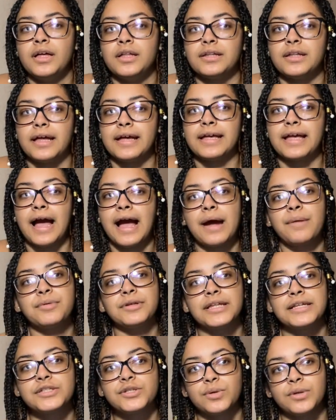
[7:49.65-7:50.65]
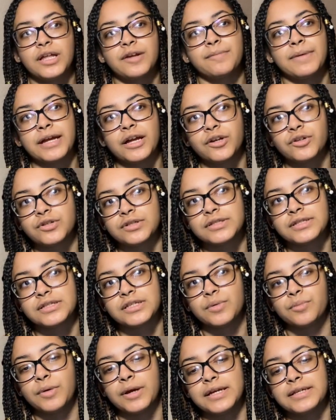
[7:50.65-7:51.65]
Like, I relate to a lot of my characters in
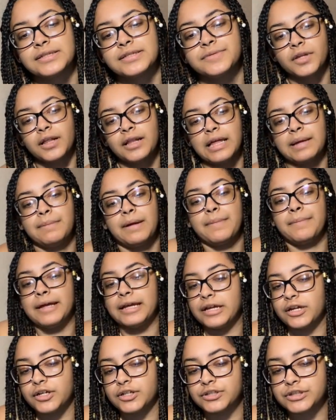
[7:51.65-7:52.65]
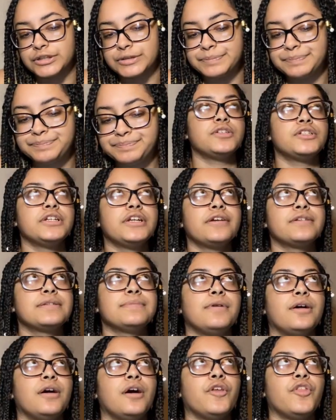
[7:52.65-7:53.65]
some ways, like my main character. She cares
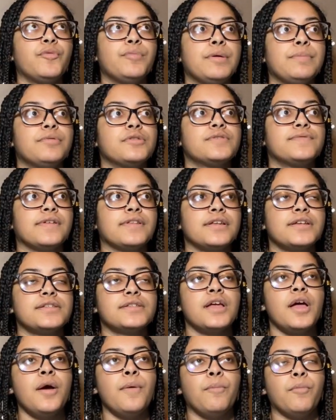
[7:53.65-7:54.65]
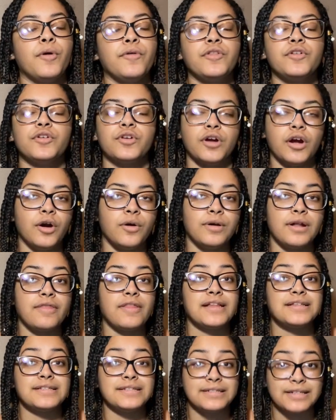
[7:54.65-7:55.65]
about other people's feelings more than her own, and
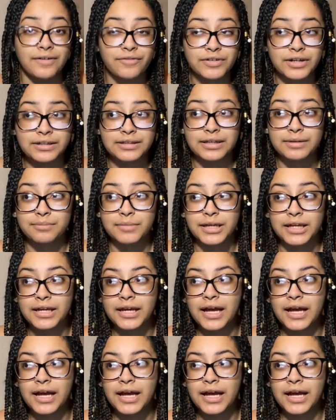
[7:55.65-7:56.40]
that's definitely me.